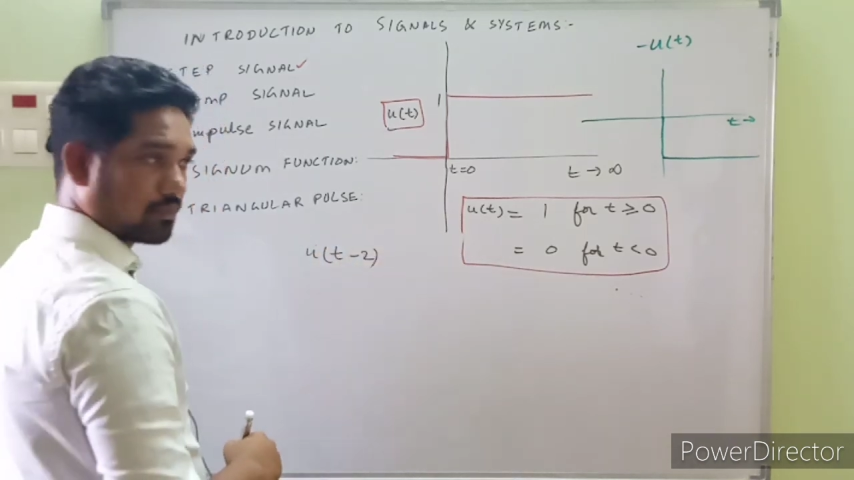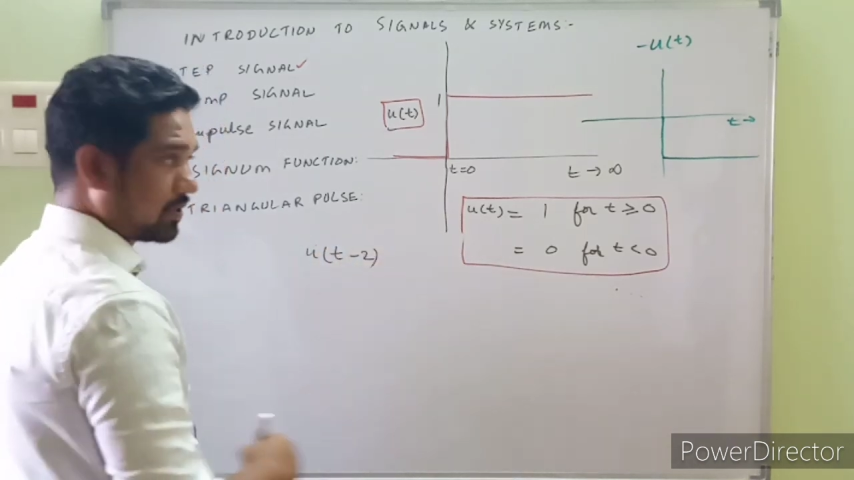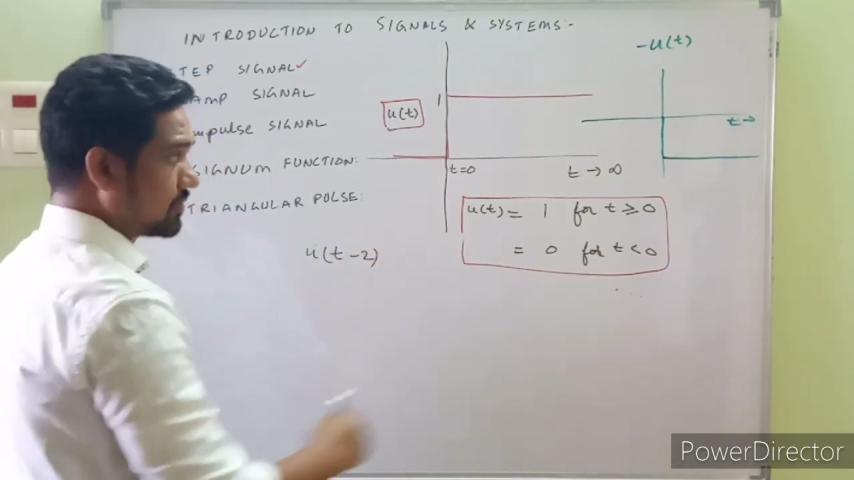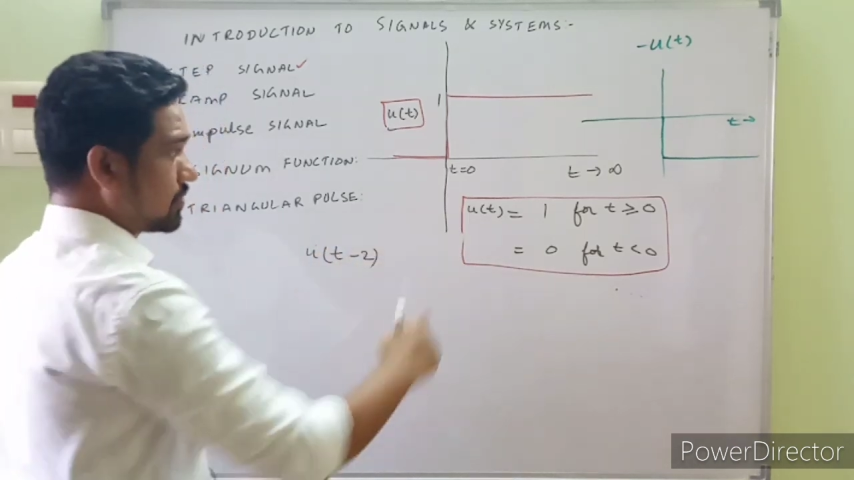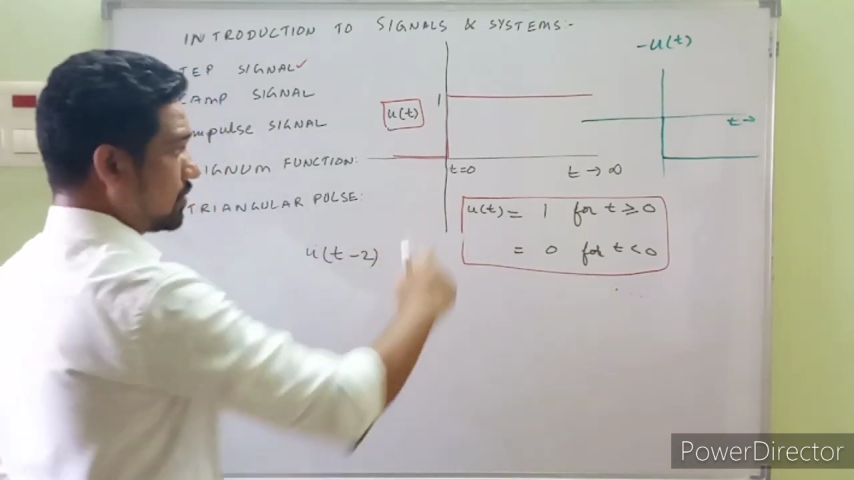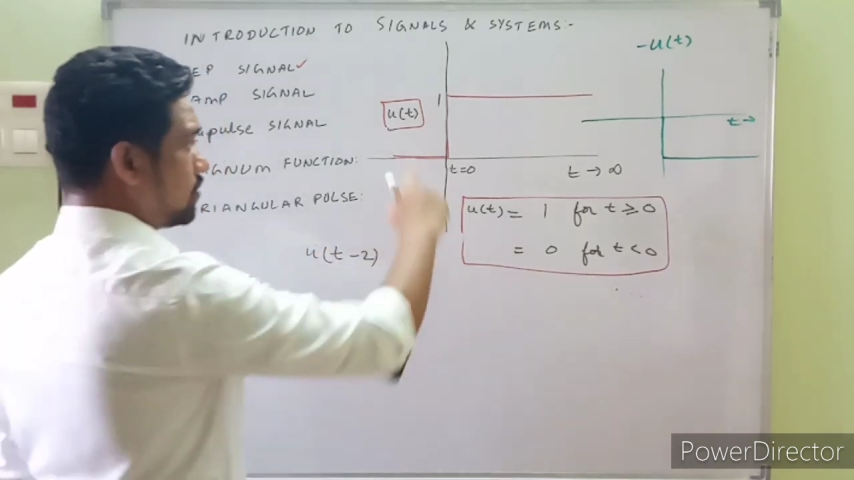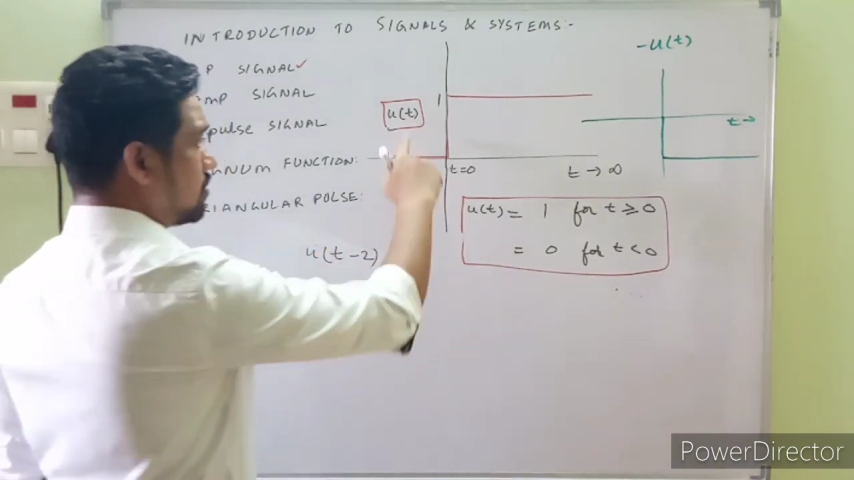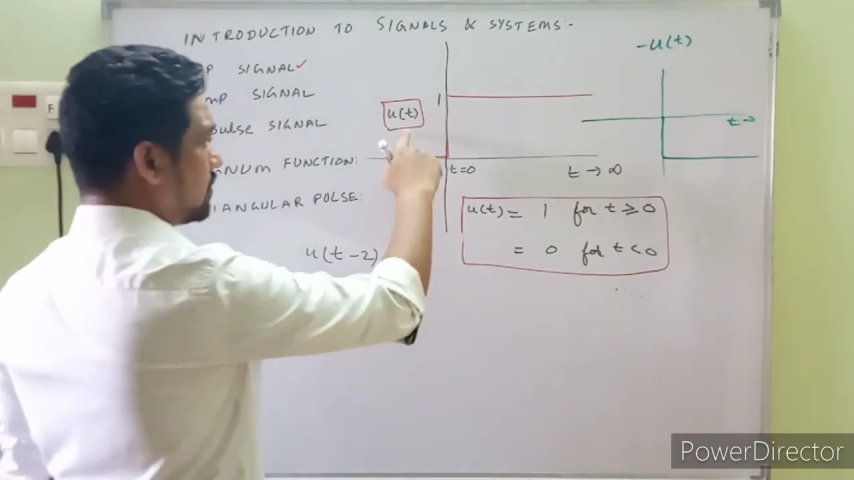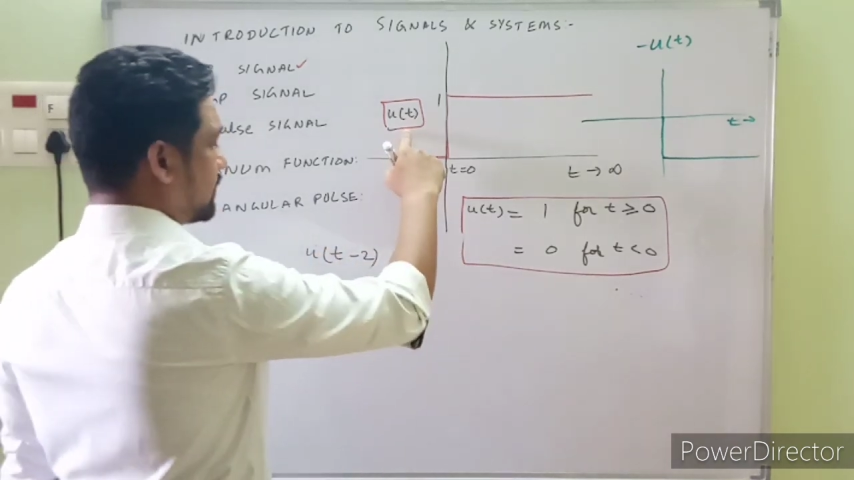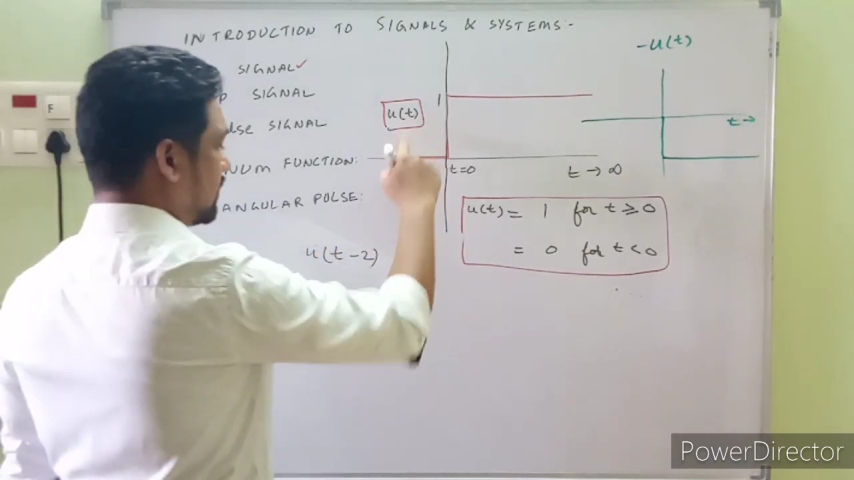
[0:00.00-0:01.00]
It's u
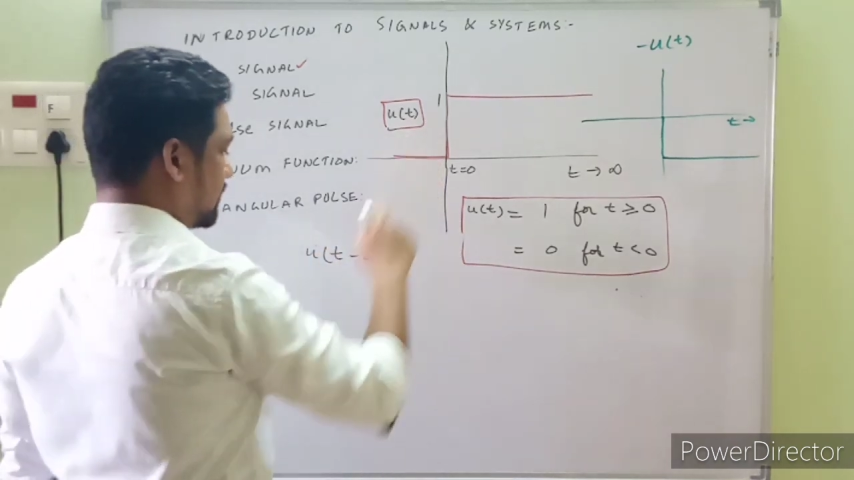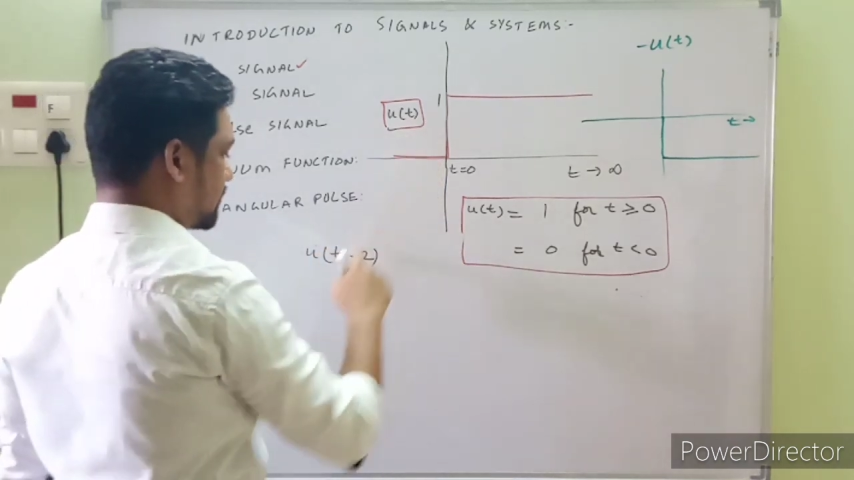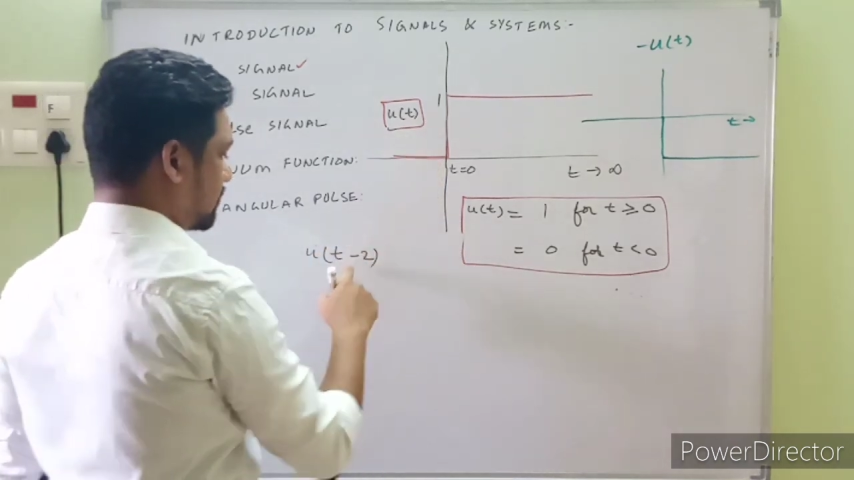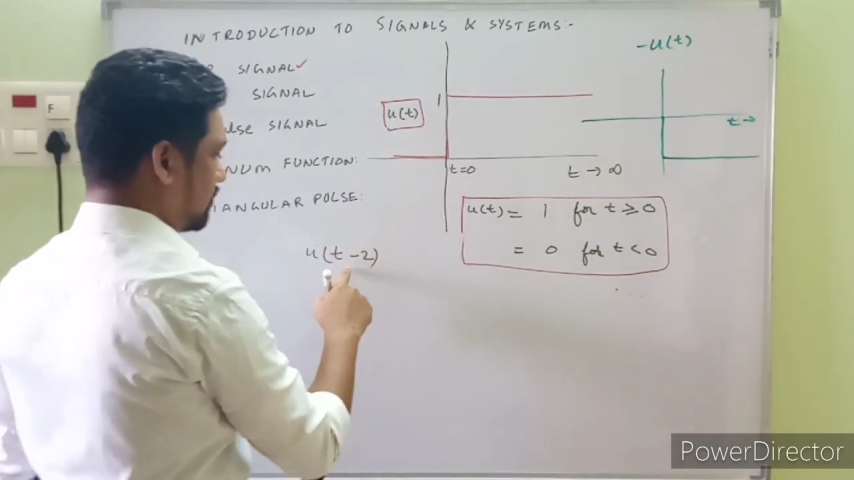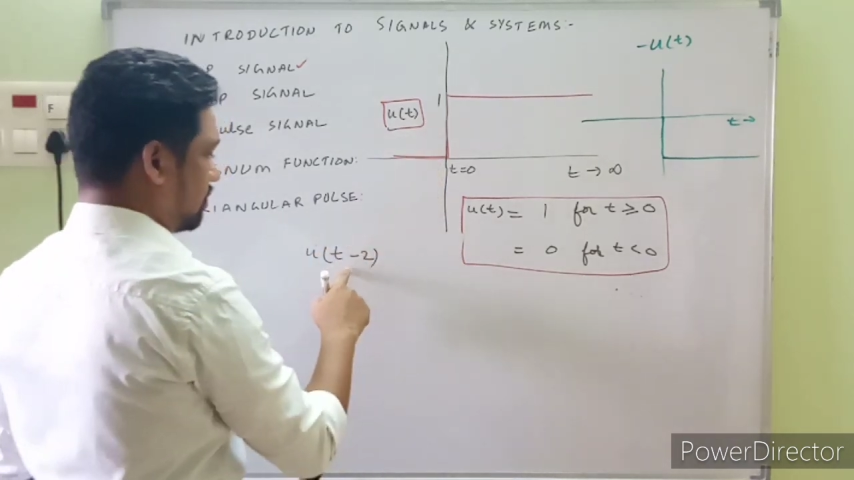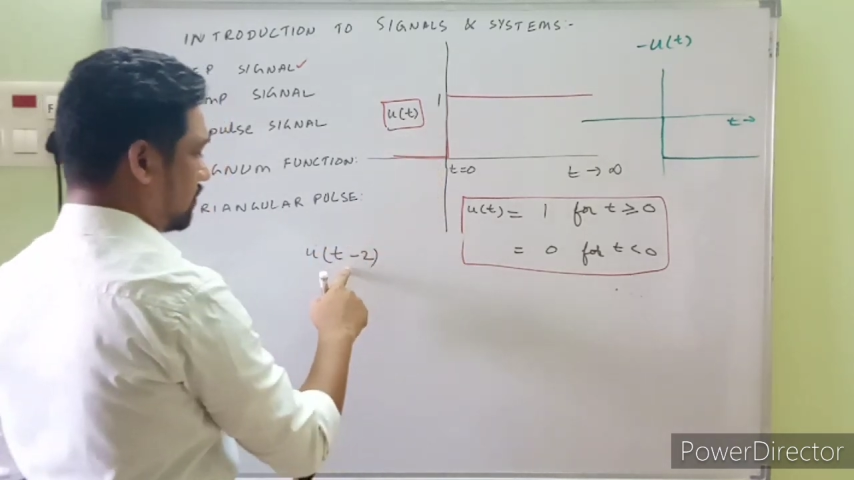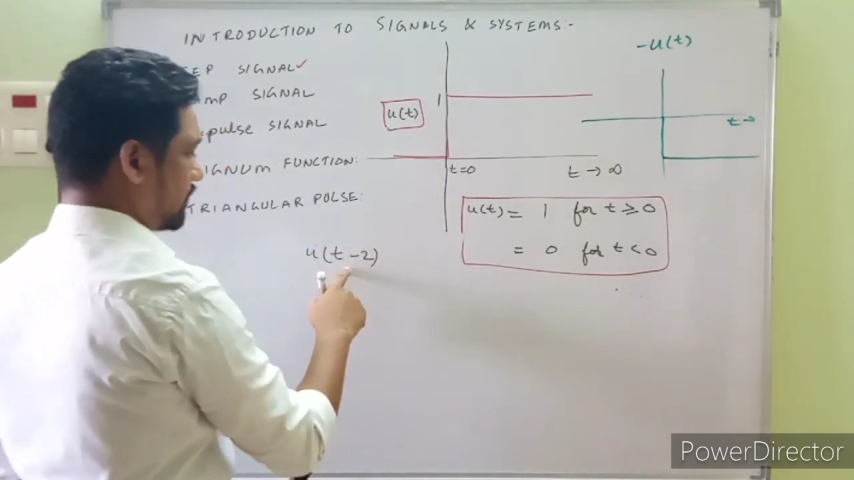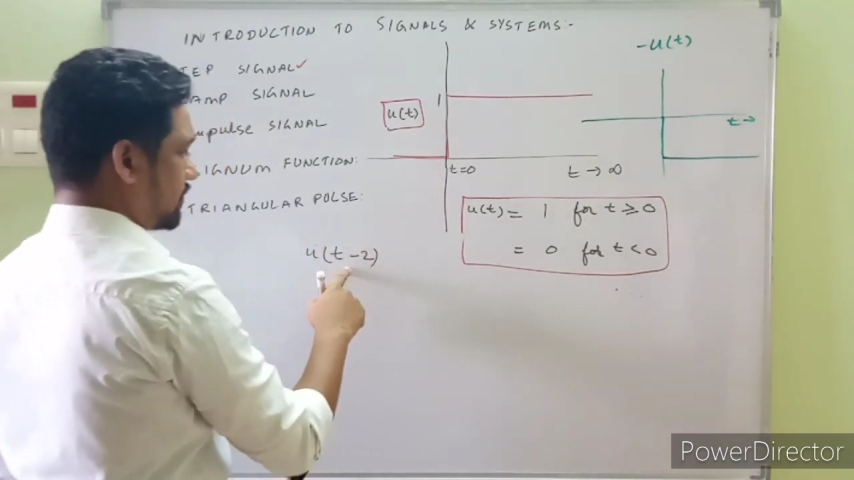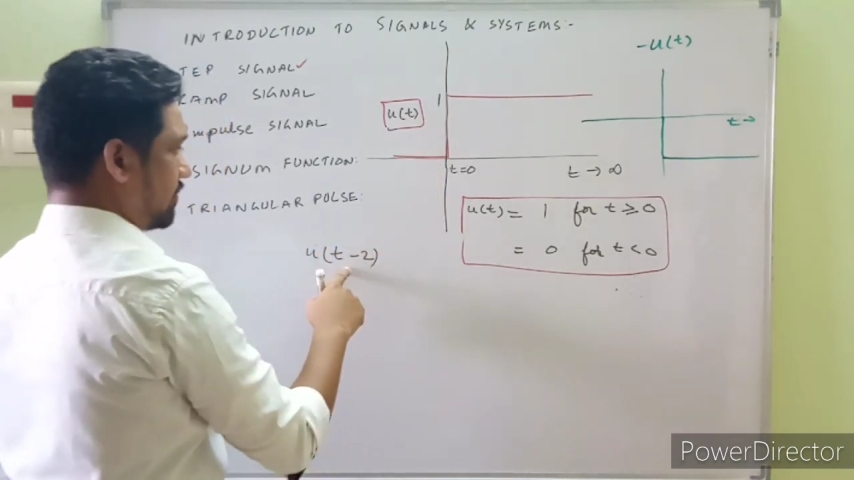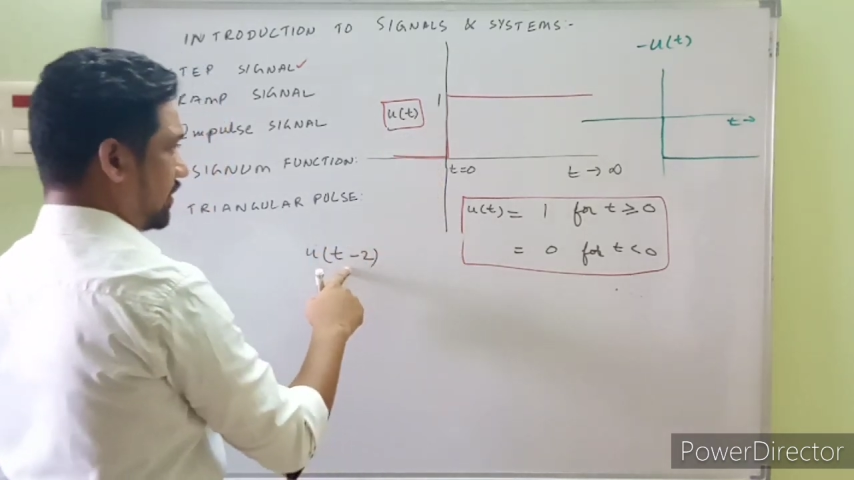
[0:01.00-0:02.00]
of t, it's u
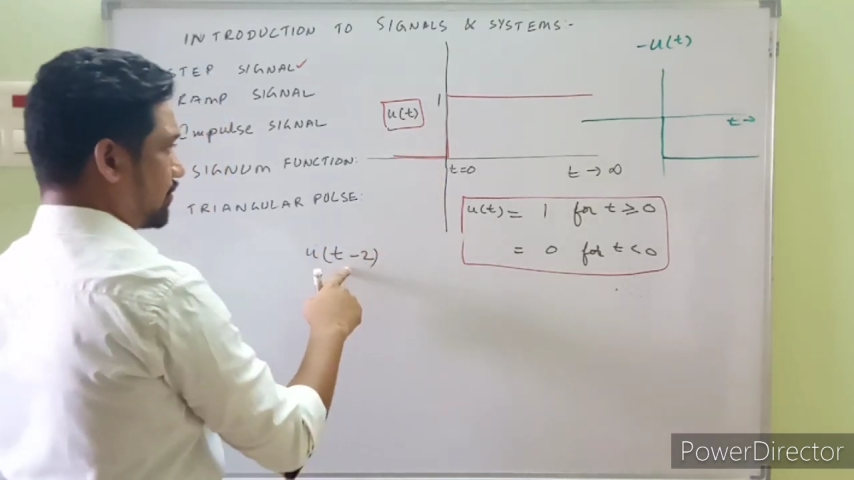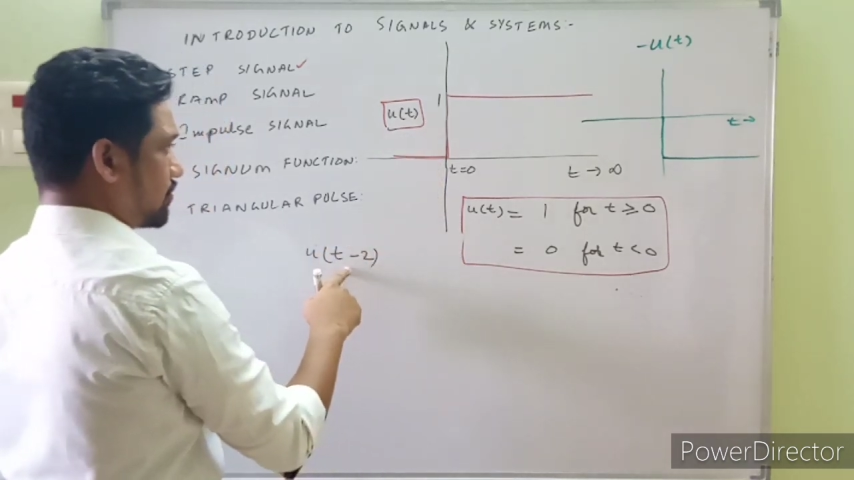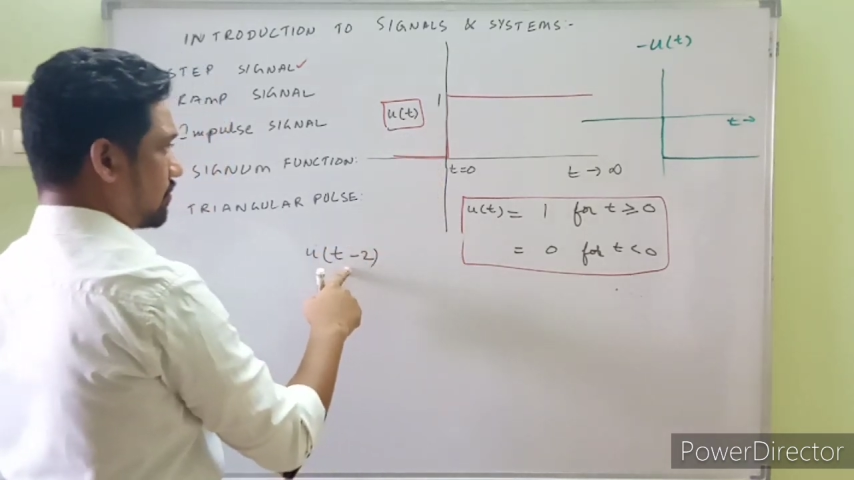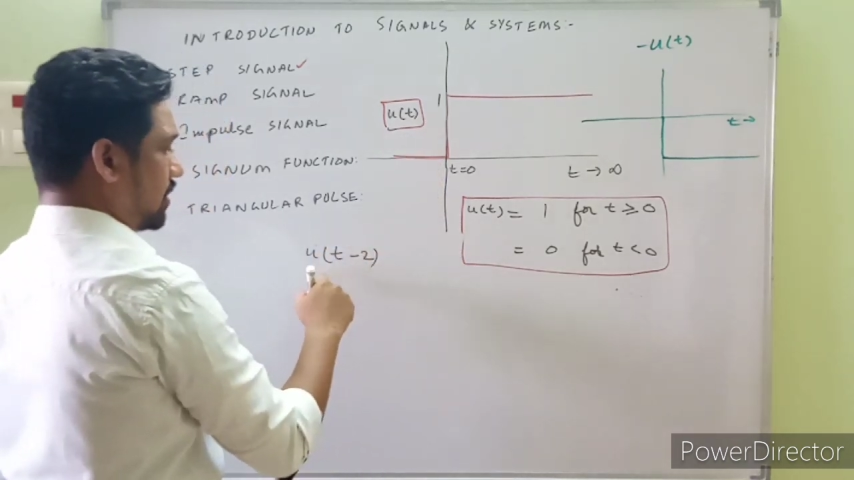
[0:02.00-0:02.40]
of t minus 2.